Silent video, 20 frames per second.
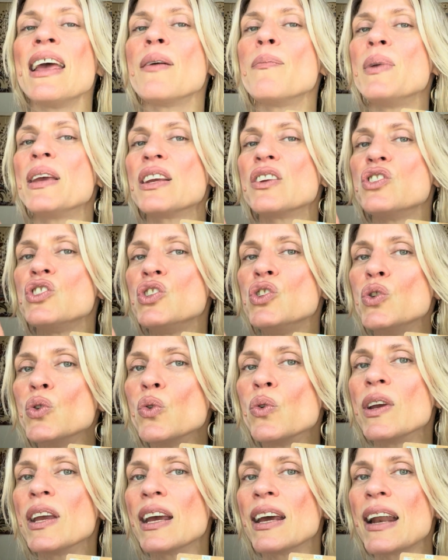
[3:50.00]
because
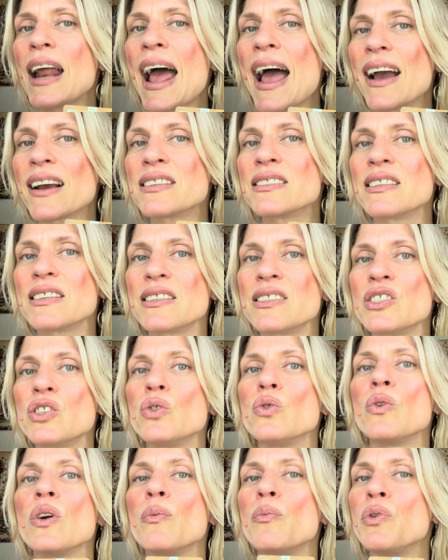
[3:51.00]
you get access
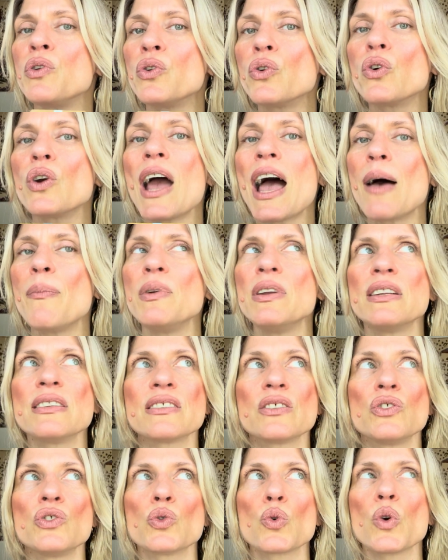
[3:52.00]
to pure happiness
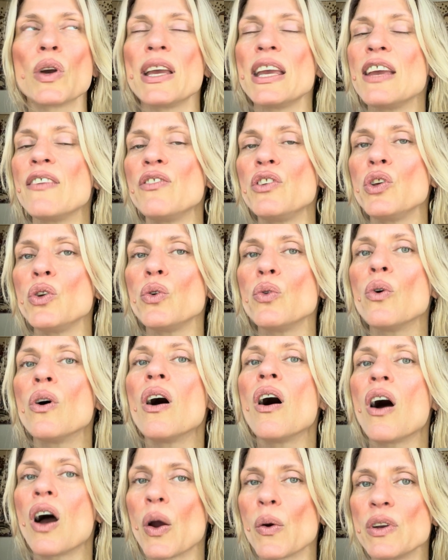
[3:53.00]
and joy if you
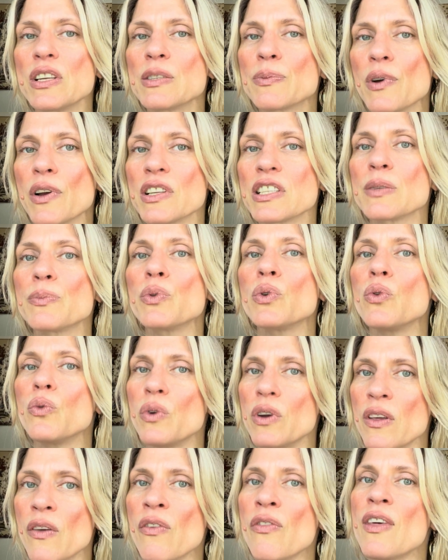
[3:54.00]
are responsible
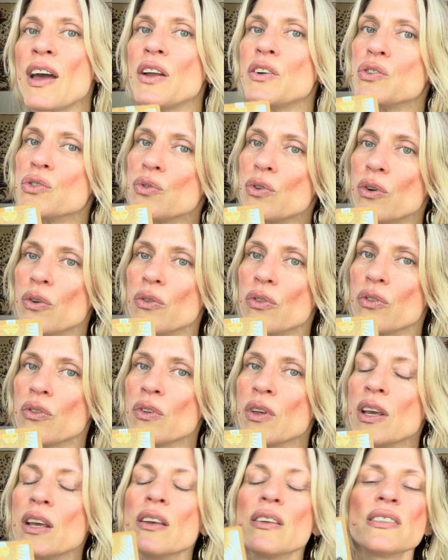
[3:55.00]
with that truth.
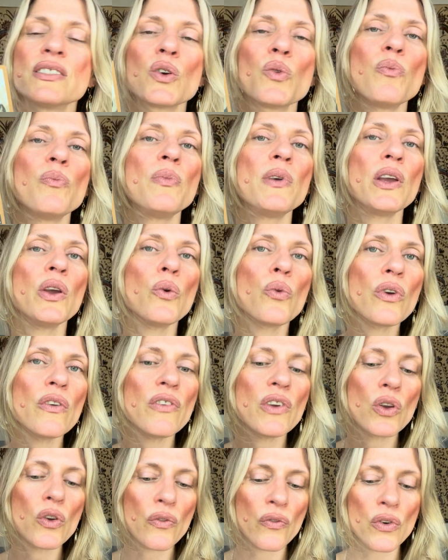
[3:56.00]
So big
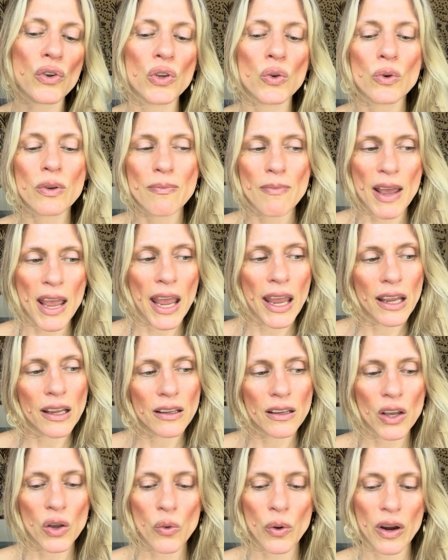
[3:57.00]
reveal for you in May,
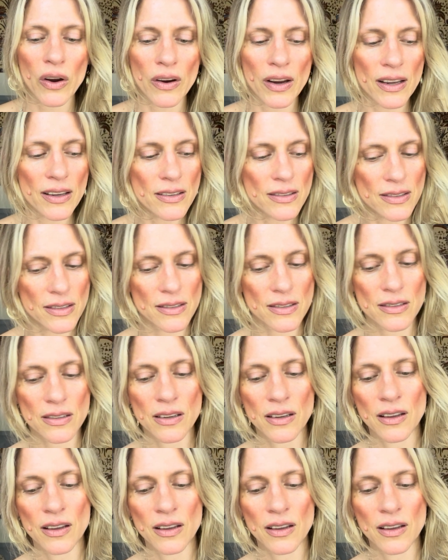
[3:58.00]
Aquarius.